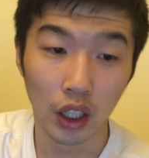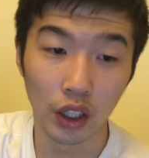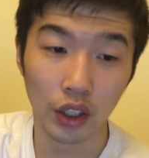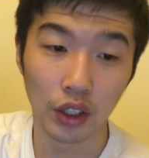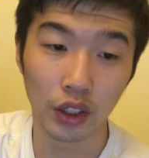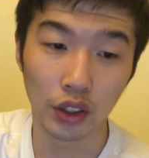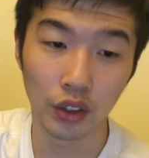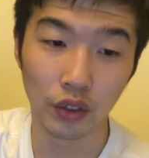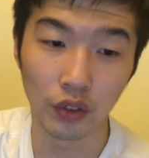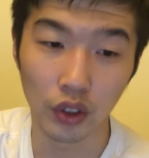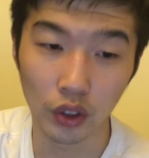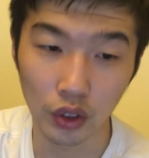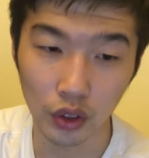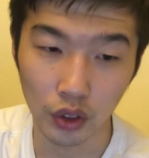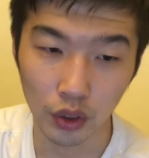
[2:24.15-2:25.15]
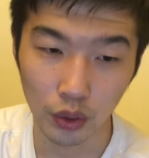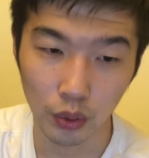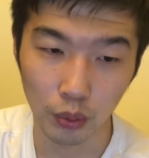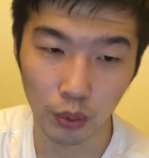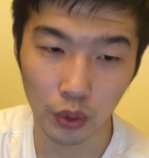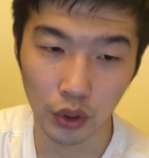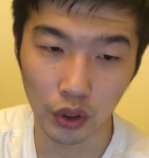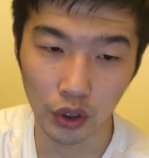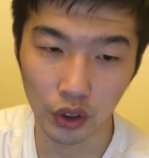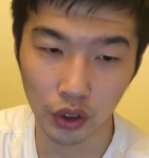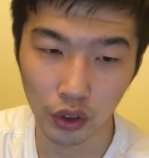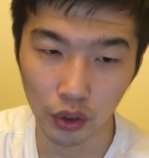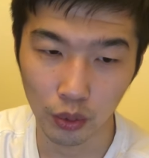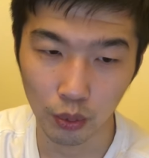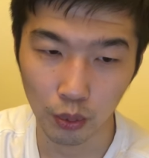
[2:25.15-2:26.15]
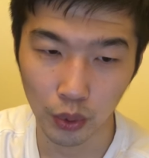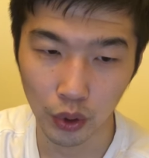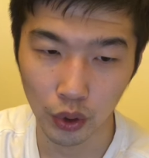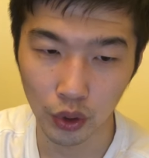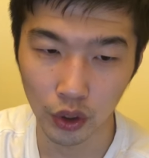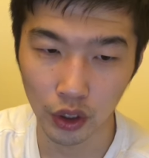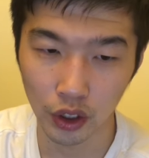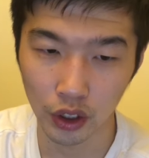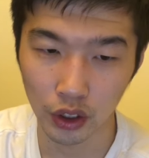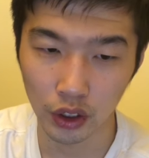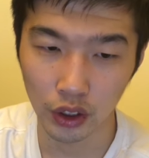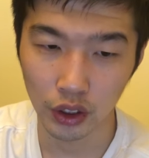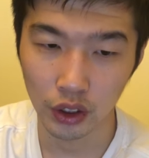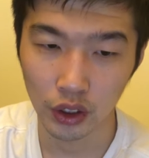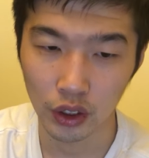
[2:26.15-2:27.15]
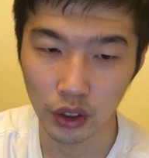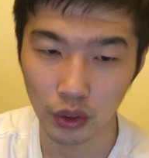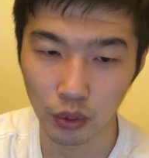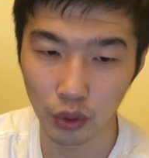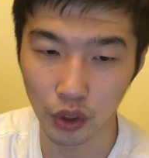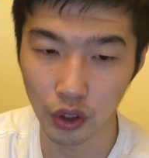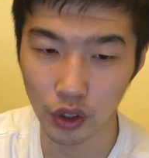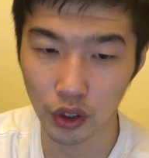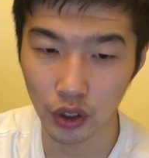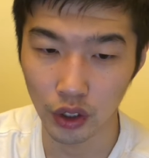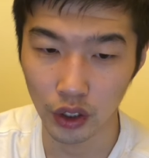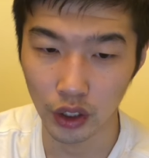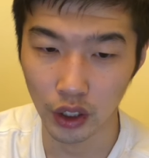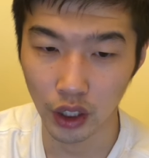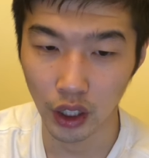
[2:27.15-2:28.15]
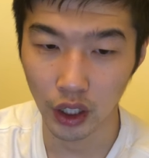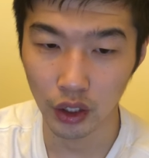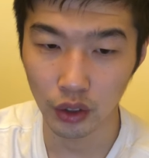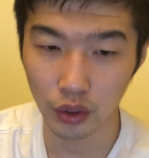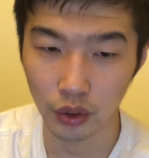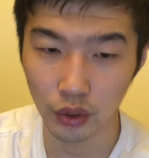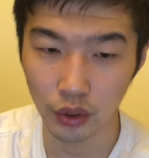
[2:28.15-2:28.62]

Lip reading: It involved purities, which entire